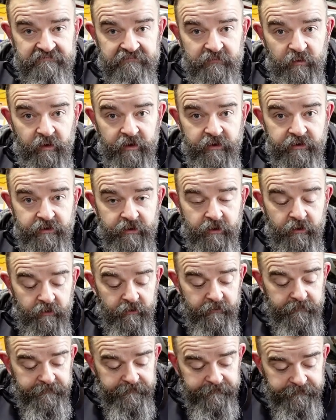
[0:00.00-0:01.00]
wanting to go.
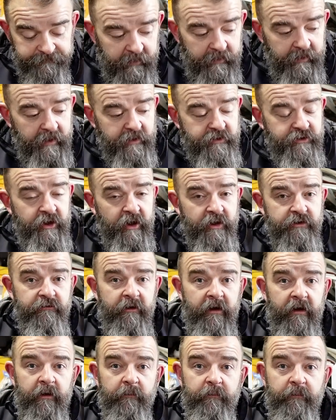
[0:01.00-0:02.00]
It takes
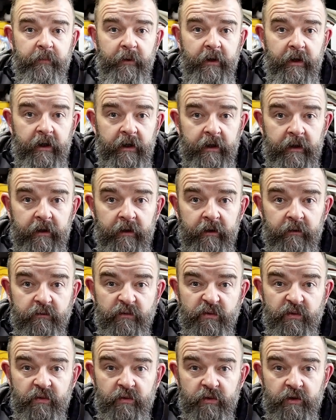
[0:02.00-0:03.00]
around about
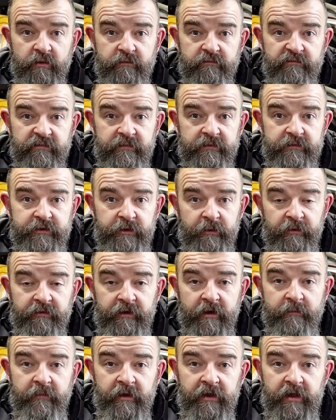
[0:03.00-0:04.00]
2 or
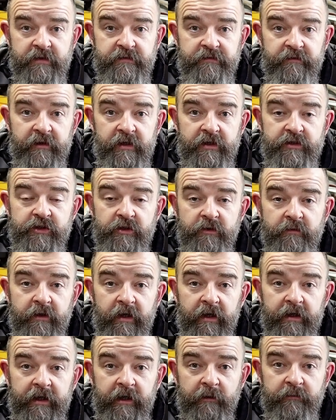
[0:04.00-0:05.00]
3 minutes for it
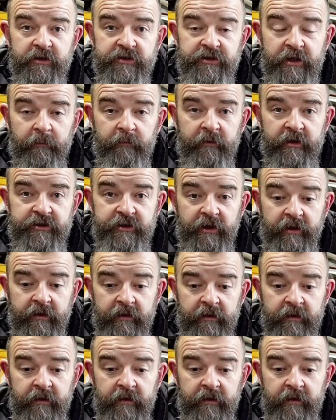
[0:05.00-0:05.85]
to get up to temperature.